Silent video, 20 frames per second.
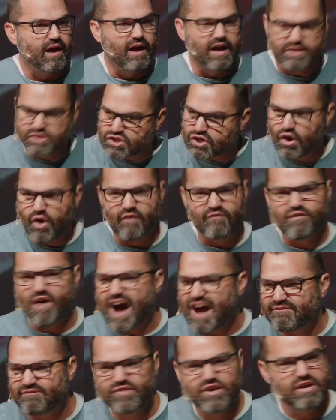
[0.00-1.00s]
And so
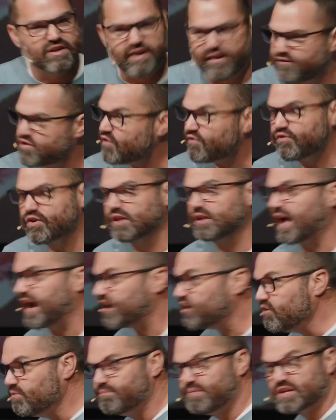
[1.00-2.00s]
if you feel like
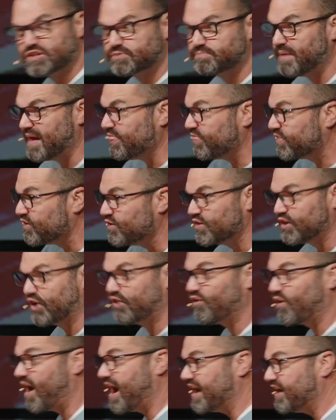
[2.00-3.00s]
you've been through the
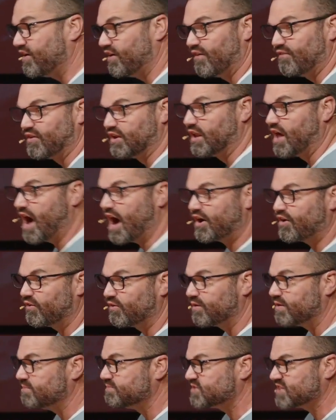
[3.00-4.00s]
grinder of a locker
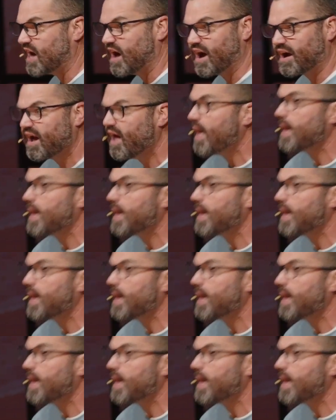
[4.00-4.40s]
room talk,